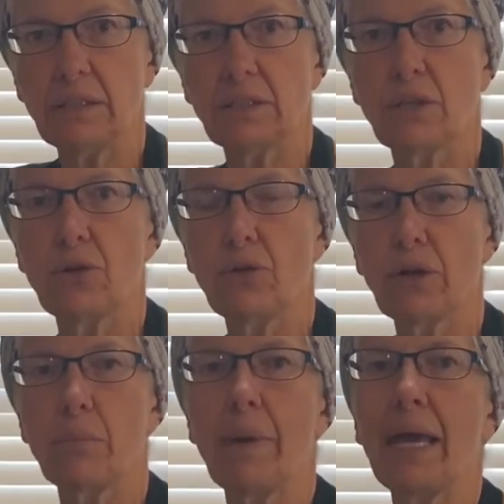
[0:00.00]
So you
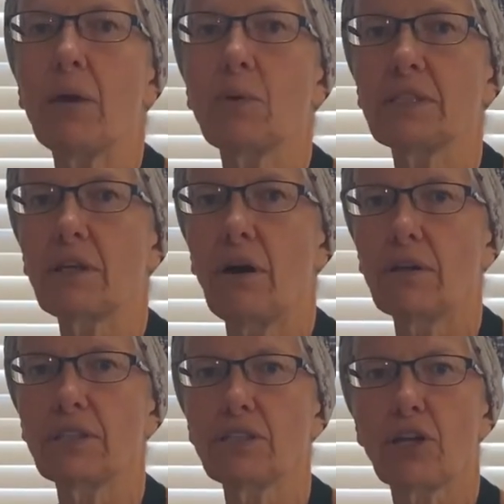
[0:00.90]
can make what's called a
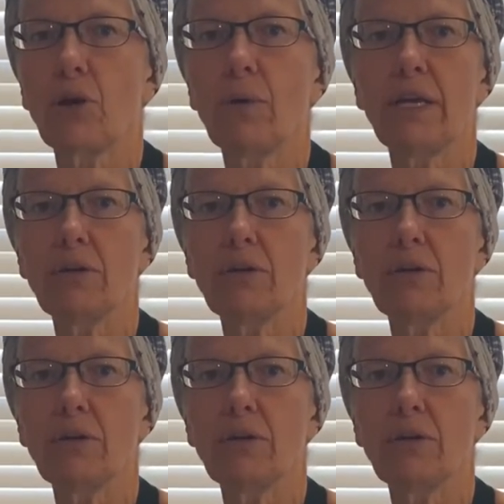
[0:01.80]
slurry.